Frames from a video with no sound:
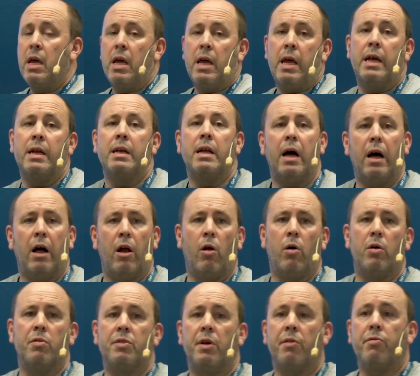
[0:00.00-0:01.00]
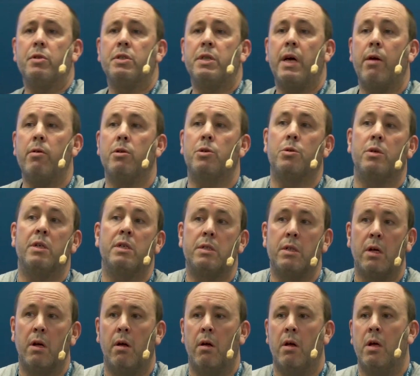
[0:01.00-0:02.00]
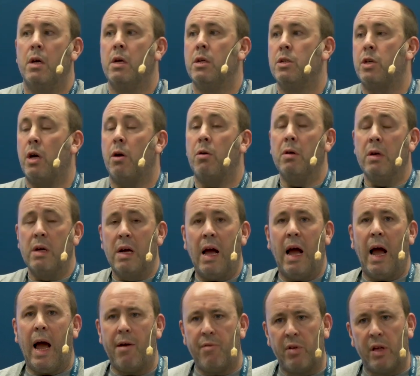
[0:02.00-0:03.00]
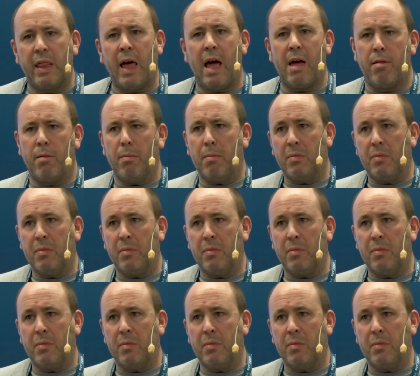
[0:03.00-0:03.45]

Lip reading: in a lot of different territories. So having that